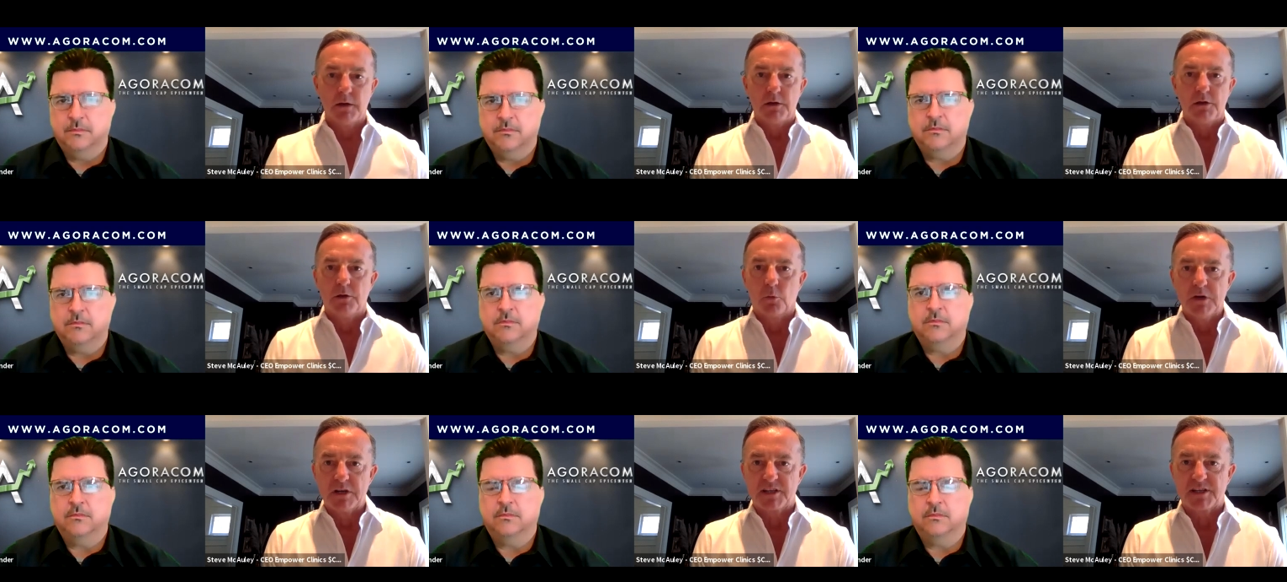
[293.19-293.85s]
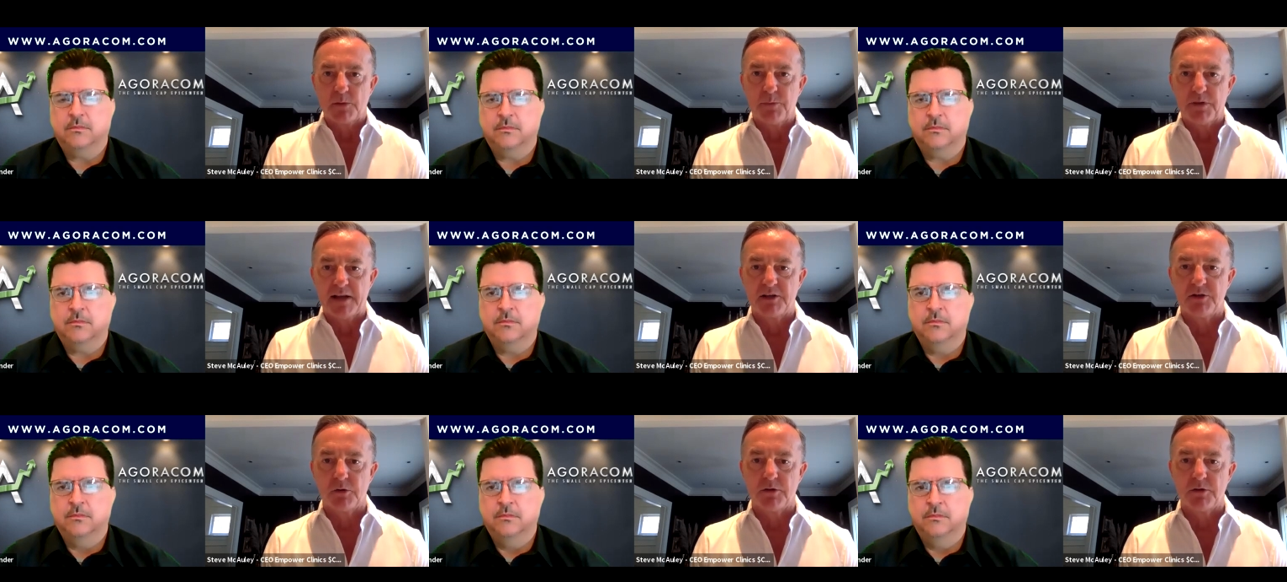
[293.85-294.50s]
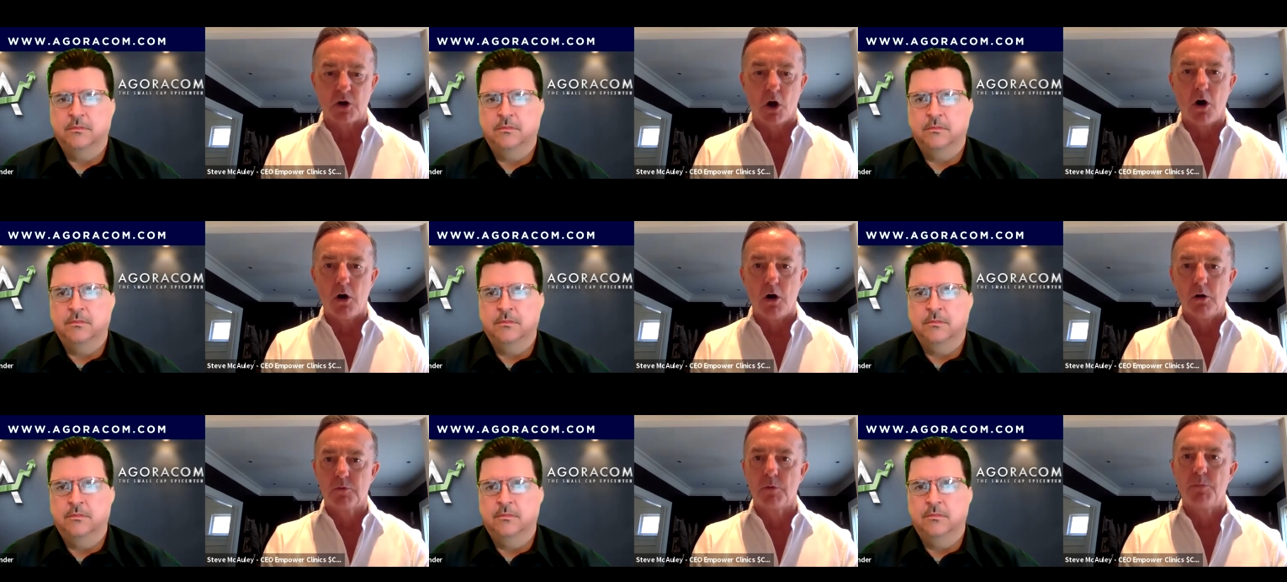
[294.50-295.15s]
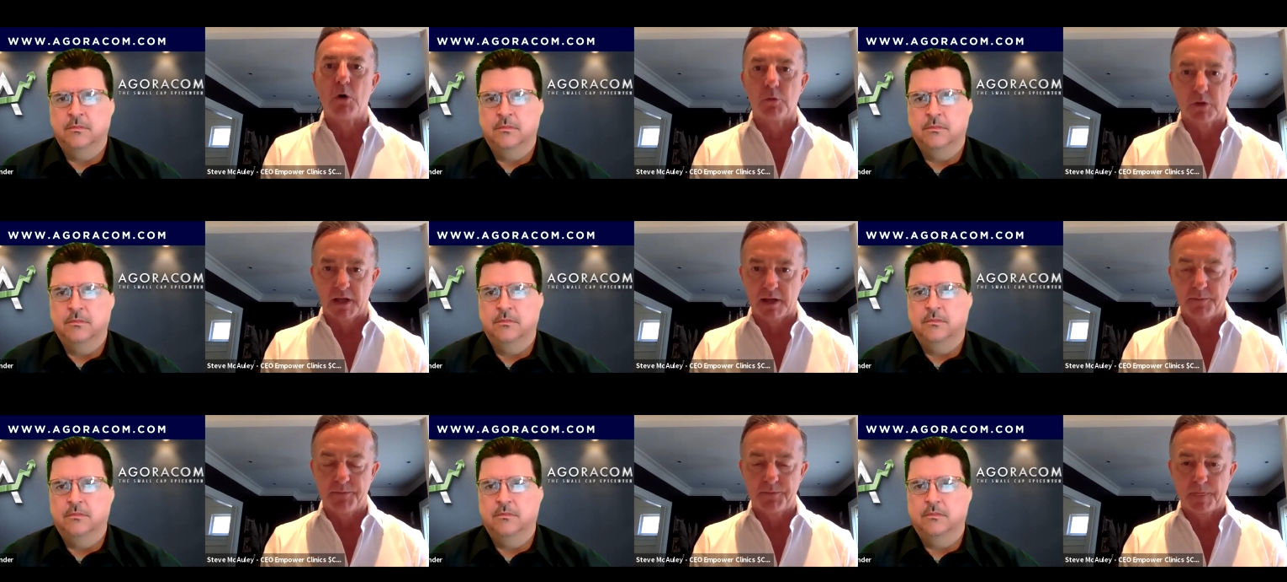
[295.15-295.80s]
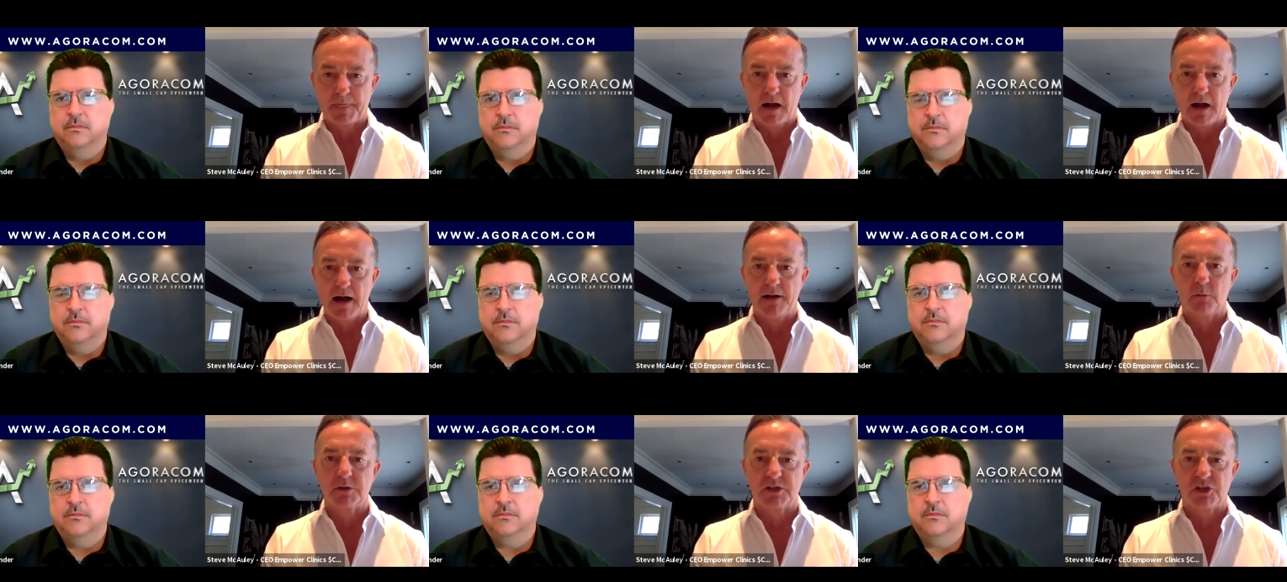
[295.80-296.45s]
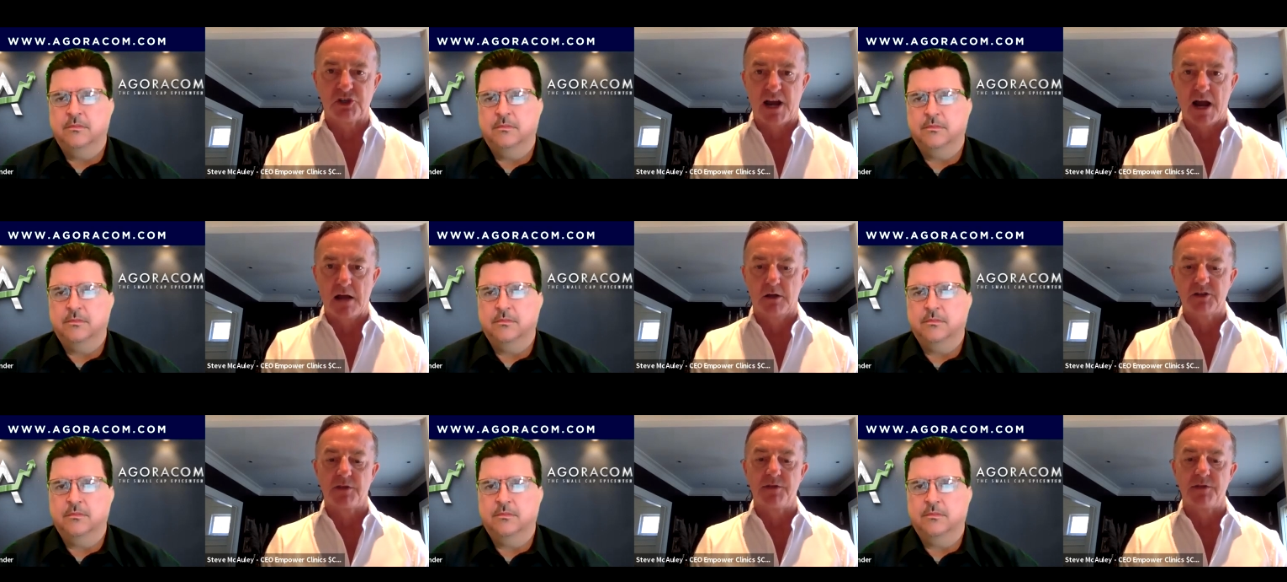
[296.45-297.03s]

Speaker 1: You know, we simply had to do this all remotely, and it was a challenge.